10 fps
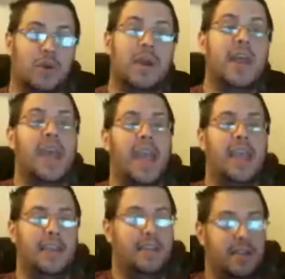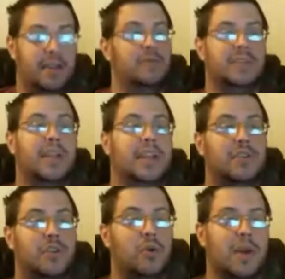go, hey, he was going to
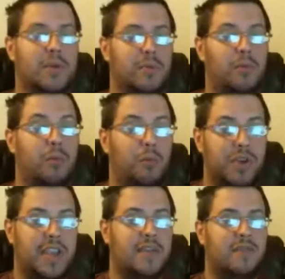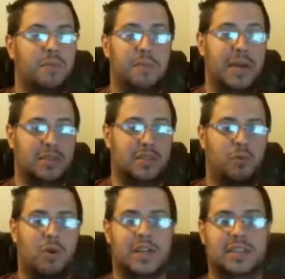do it. We gave him the best
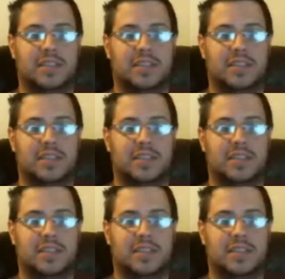working